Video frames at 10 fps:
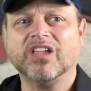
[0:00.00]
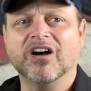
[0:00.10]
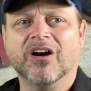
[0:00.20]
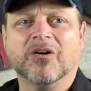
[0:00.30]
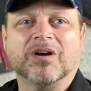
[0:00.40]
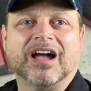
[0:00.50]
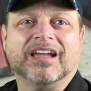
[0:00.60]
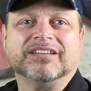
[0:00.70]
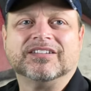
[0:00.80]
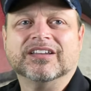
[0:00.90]
All
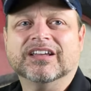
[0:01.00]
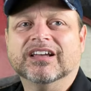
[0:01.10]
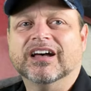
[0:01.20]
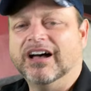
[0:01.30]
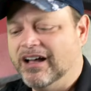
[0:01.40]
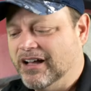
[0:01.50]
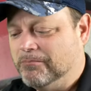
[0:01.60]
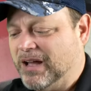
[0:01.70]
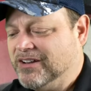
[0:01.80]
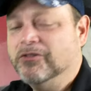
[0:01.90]
right.
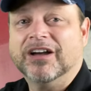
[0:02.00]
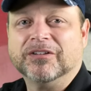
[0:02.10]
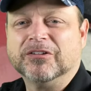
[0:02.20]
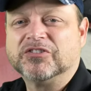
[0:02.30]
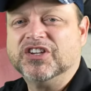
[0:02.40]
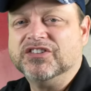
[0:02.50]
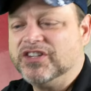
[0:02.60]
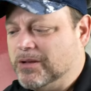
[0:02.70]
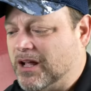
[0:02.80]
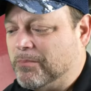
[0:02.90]
I do have a little cheat
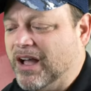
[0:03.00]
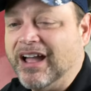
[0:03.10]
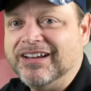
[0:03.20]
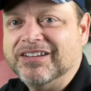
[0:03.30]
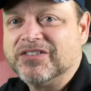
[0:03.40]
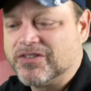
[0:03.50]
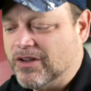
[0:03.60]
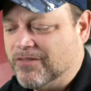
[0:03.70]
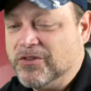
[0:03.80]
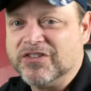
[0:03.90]
sheet up behind us.
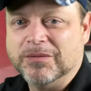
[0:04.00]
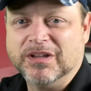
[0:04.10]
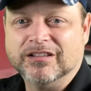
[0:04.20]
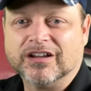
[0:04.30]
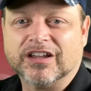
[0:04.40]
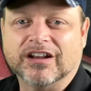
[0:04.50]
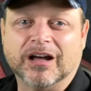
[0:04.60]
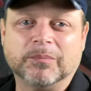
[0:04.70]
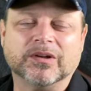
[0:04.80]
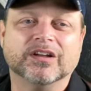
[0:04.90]
So if you see me looking
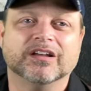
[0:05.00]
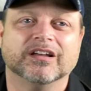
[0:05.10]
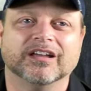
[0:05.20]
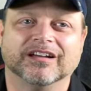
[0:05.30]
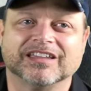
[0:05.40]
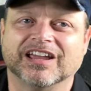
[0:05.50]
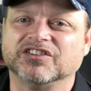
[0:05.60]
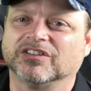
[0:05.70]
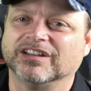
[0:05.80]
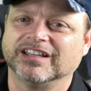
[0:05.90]
up
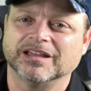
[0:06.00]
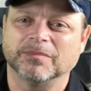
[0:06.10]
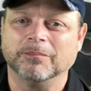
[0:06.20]
occasionally to get my